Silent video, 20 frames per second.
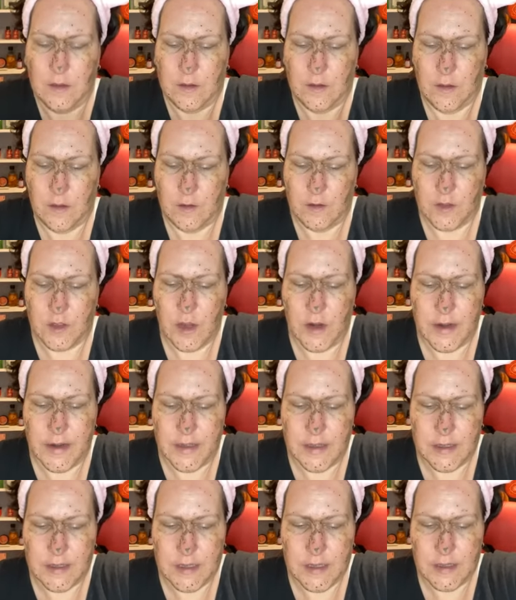So sorry
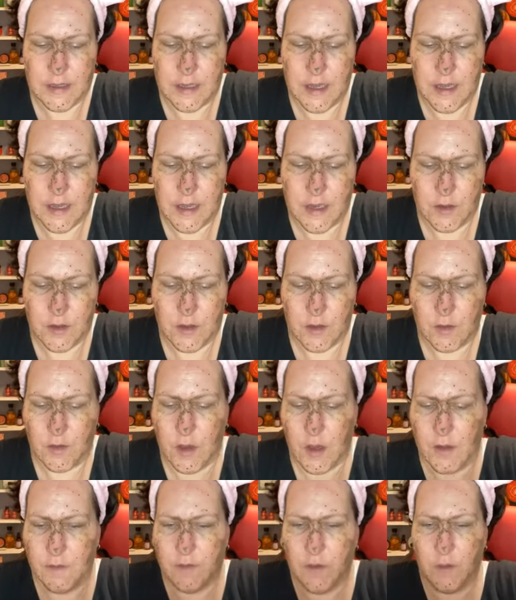this is taking so
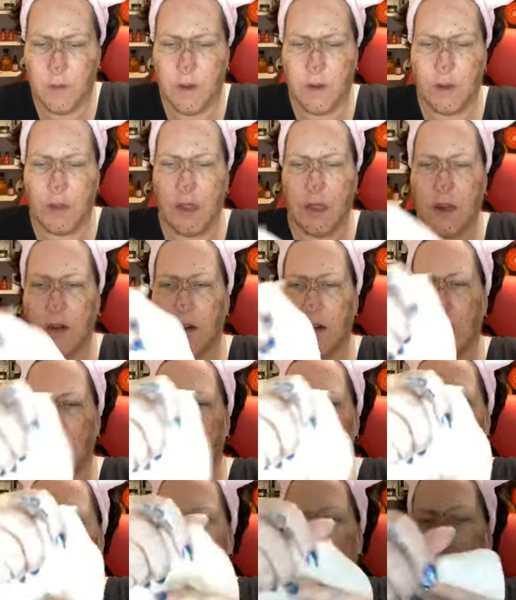long for me to get it
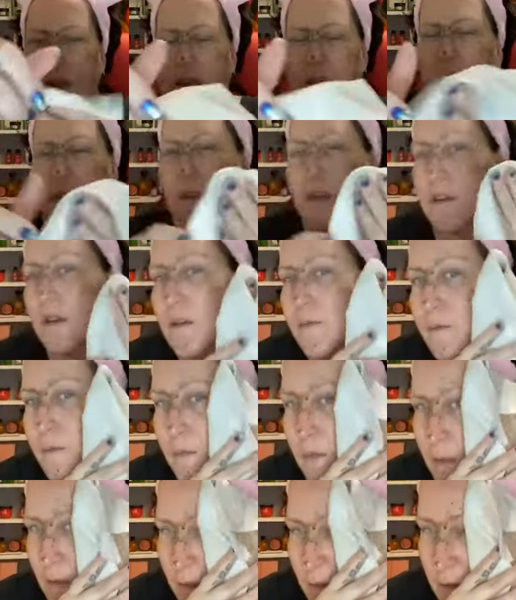off my face.
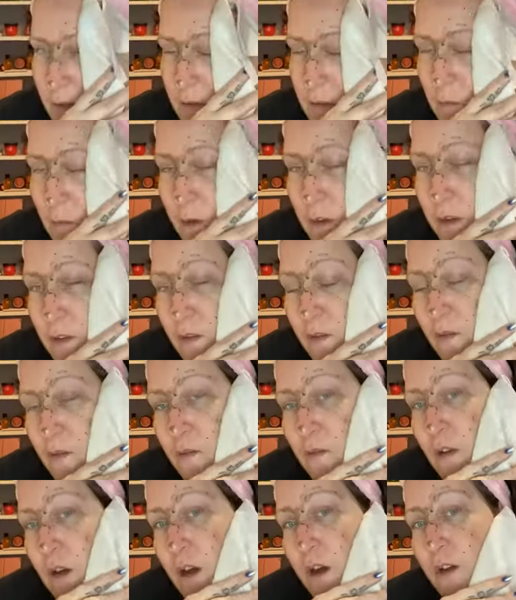It's one of
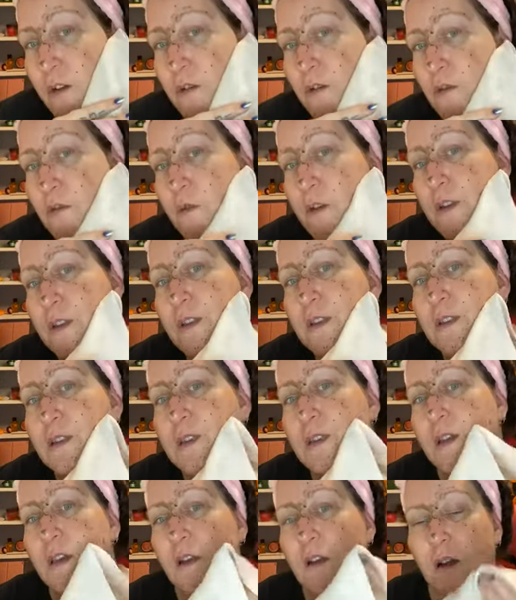the harder ones to
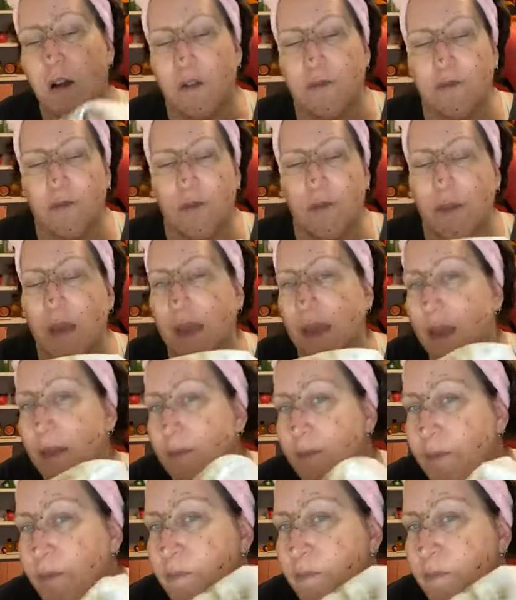get off for me,